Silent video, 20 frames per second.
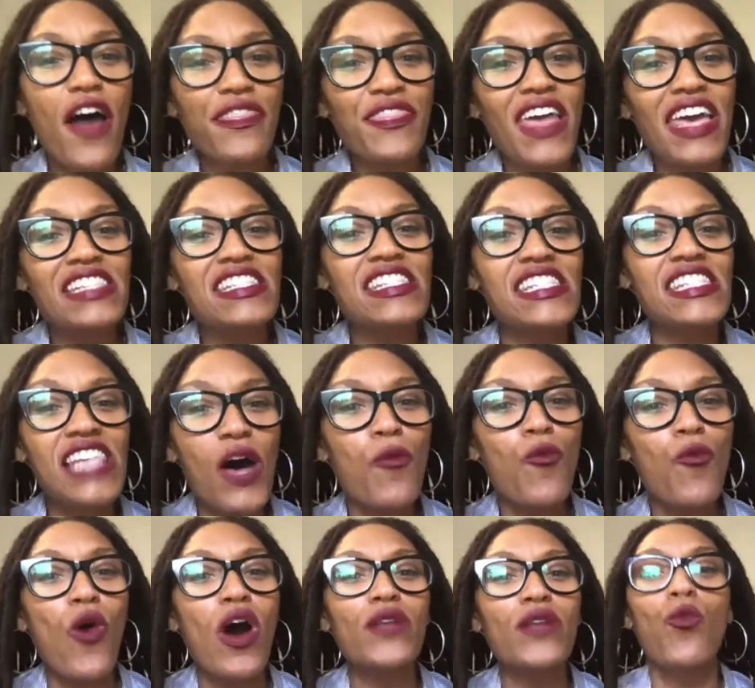that
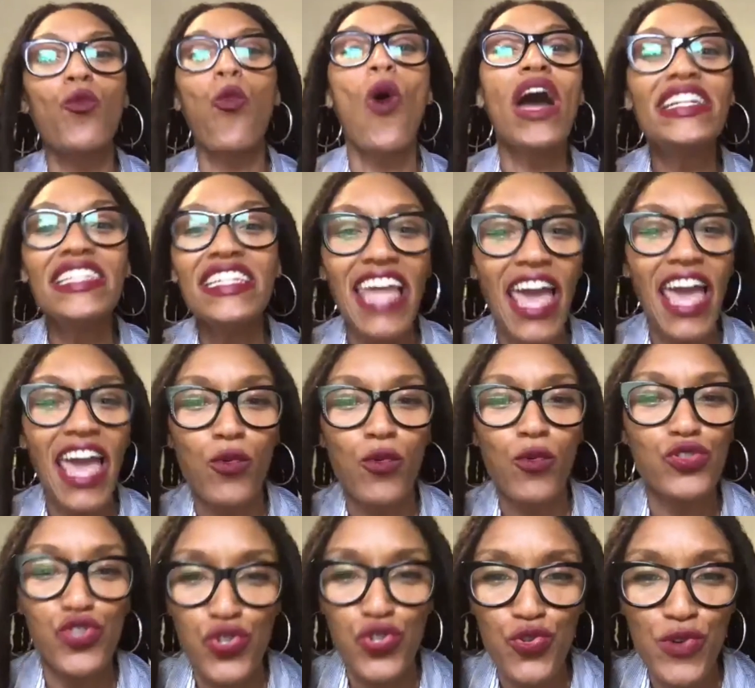someone one day will
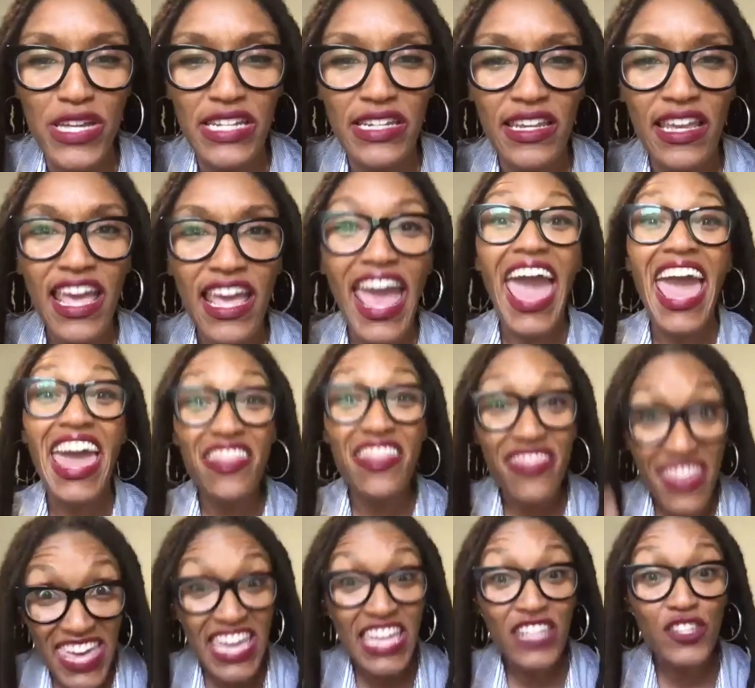do it and
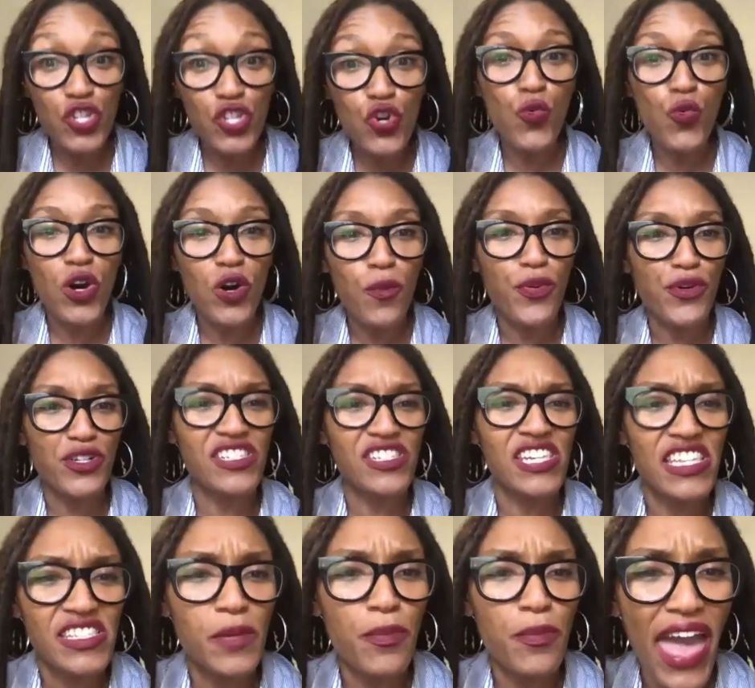then you will
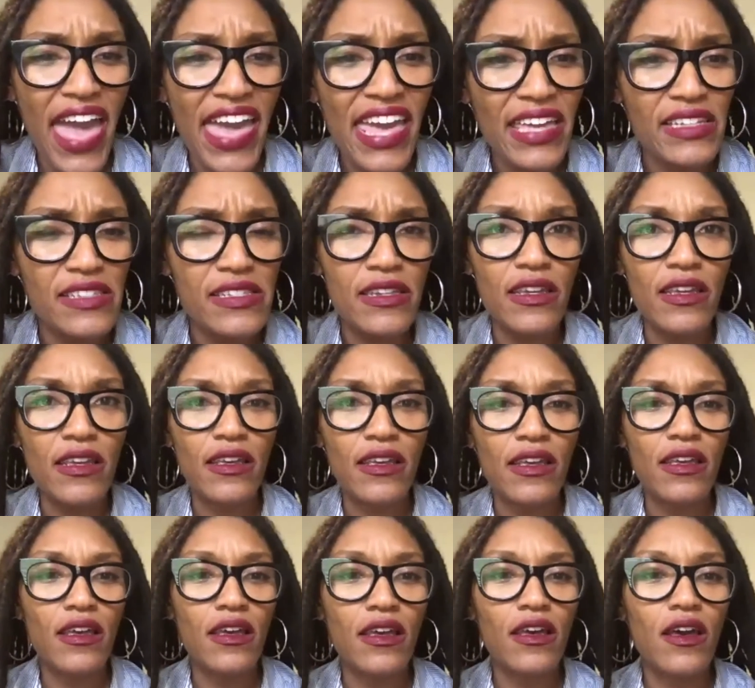participate?
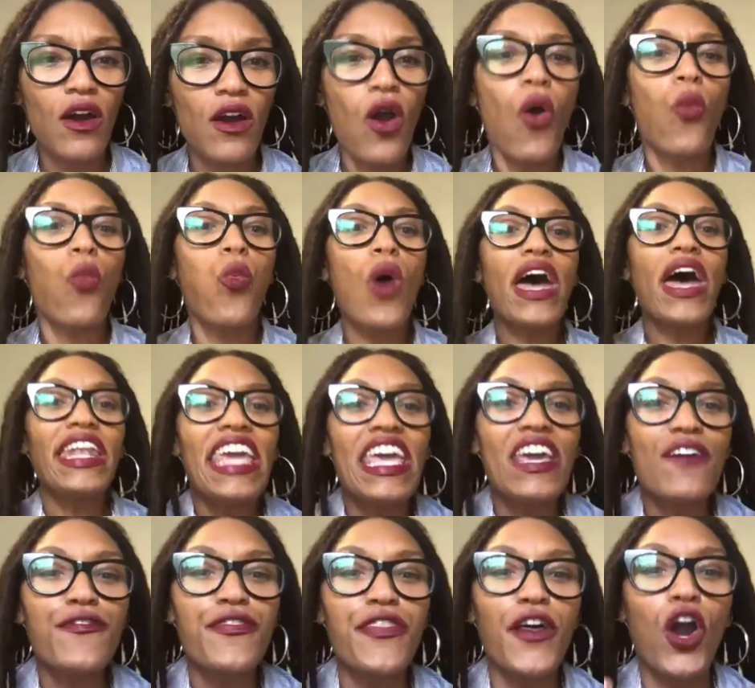What
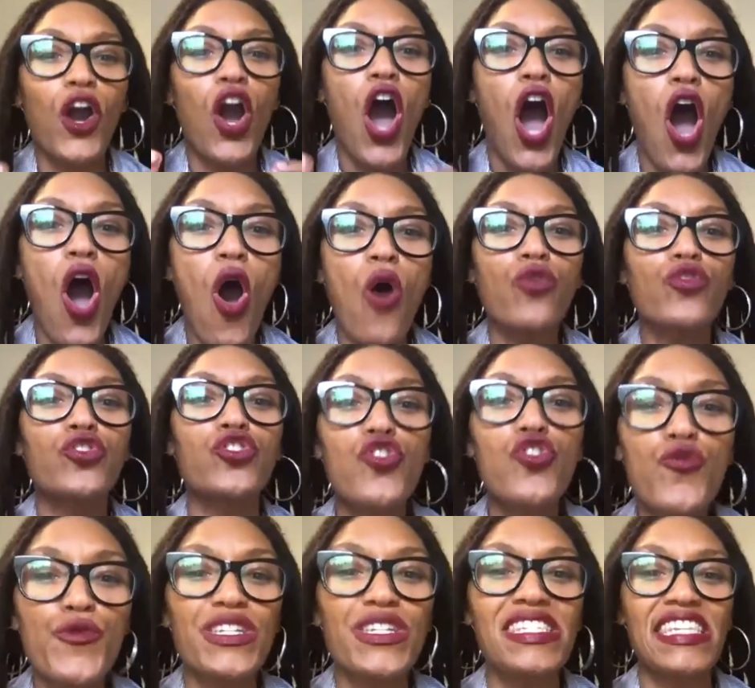if the call you
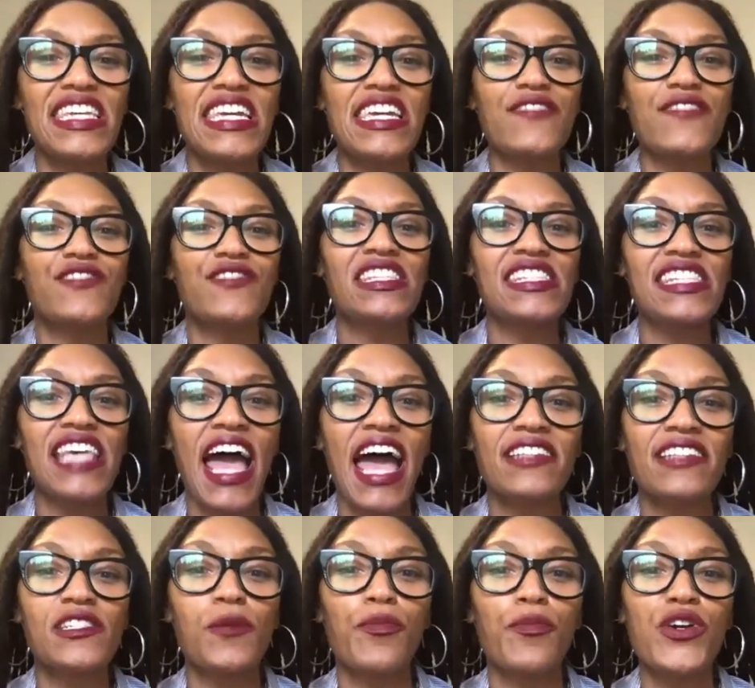received
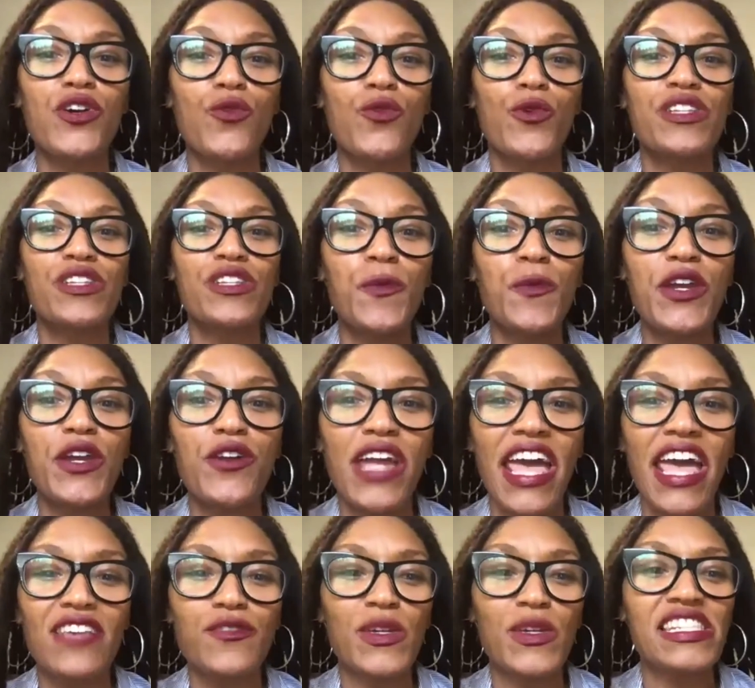inside to build what Spirit
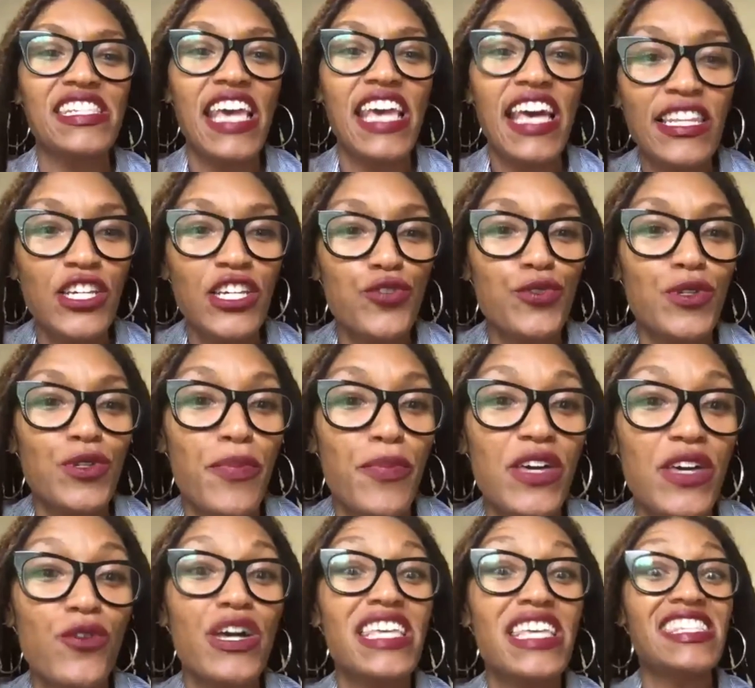has been telling you to
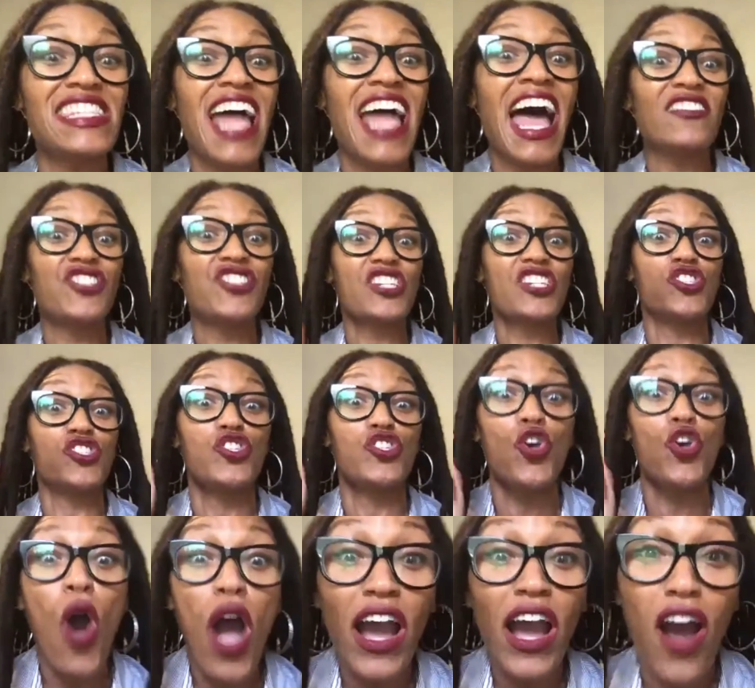build is not just
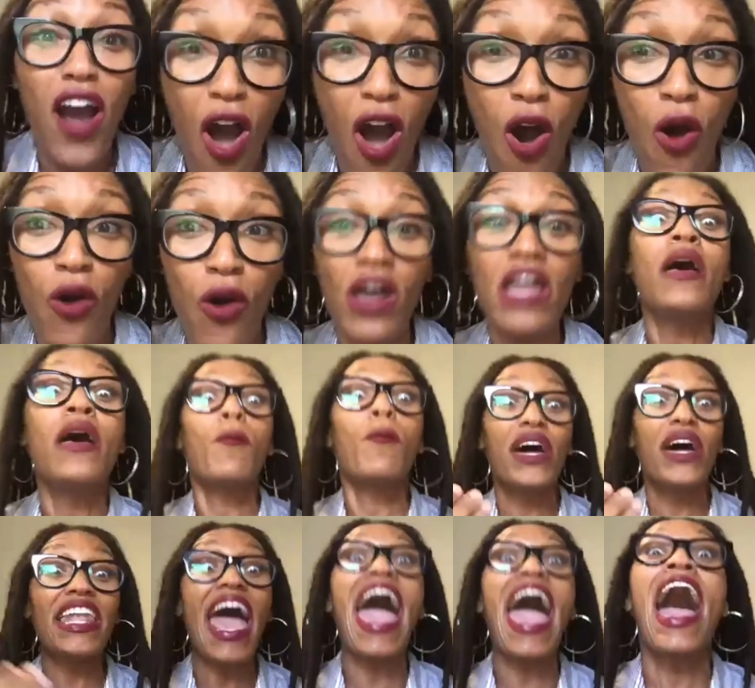your call,
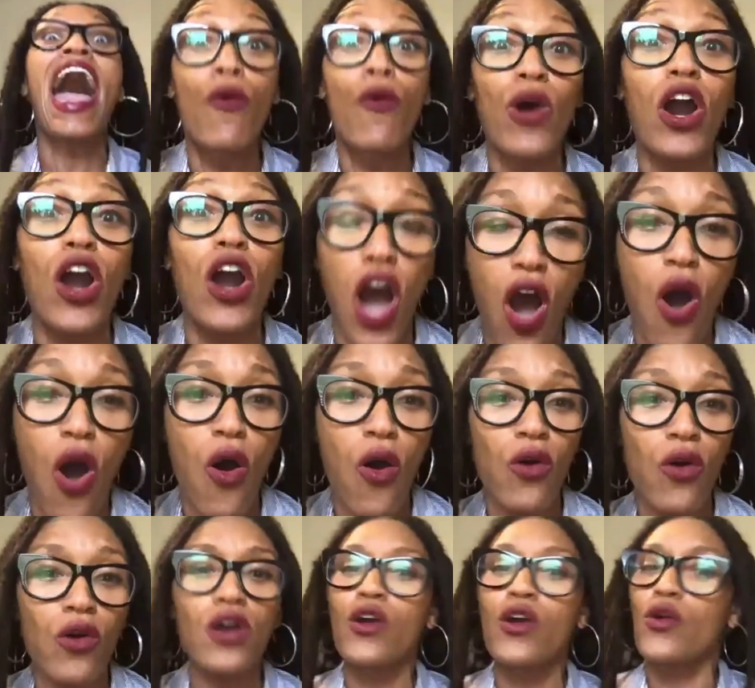but our call?
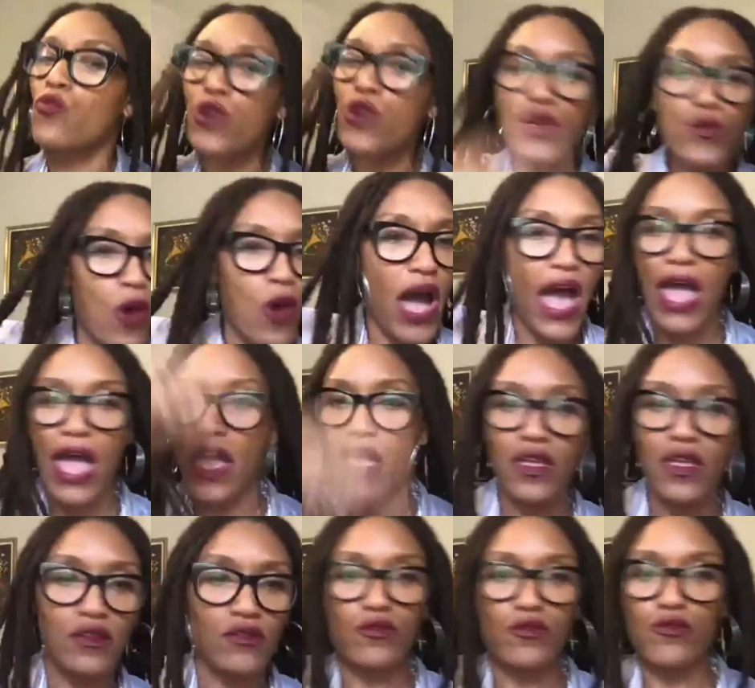Rewind,
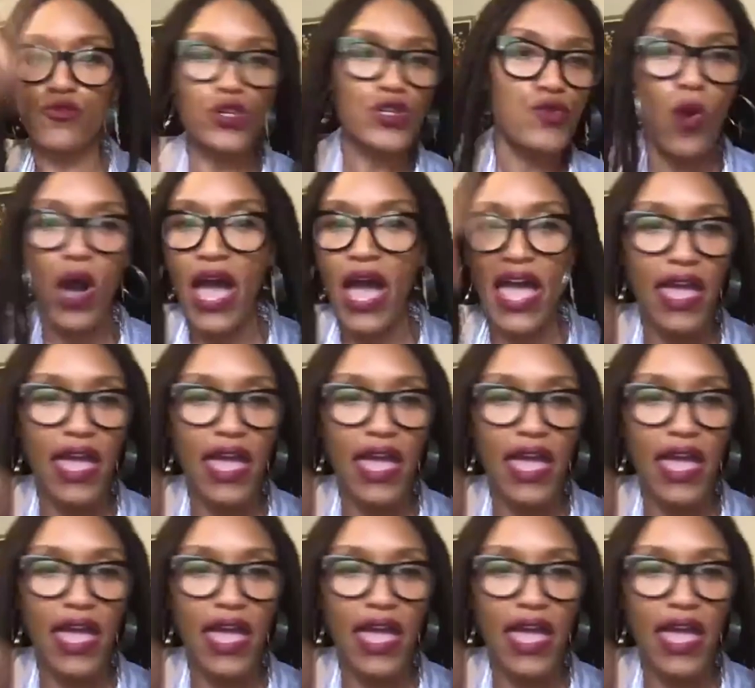rewind.